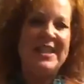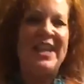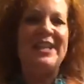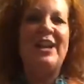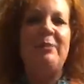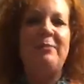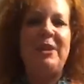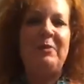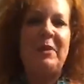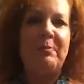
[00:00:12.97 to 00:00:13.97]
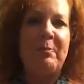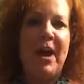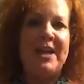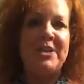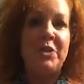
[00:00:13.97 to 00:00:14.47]
And coming with
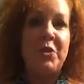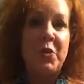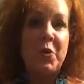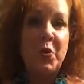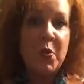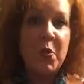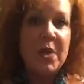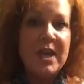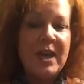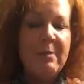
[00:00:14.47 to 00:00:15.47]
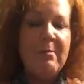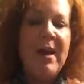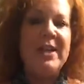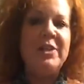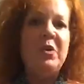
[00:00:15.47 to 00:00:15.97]
my new
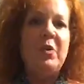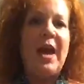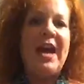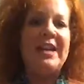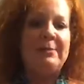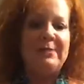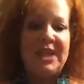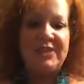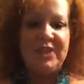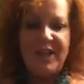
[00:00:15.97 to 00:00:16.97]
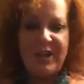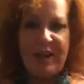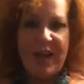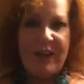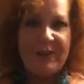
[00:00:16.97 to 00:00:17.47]
my new adaptation here.
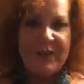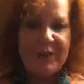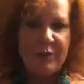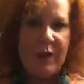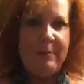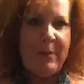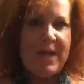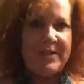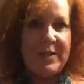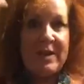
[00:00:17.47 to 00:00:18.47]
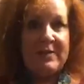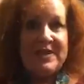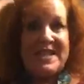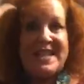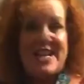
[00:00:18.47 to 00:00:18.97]
I have this tripod so I don't have
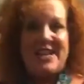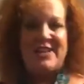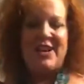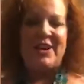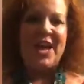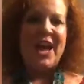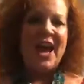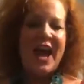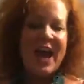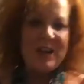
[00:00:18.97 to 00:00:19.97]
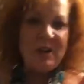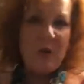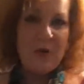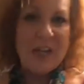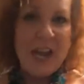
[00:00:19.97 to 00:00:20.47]
to stand there and
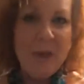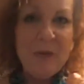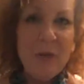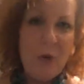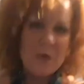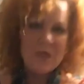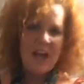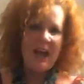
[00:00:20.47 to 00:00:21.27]
hold the camera the whole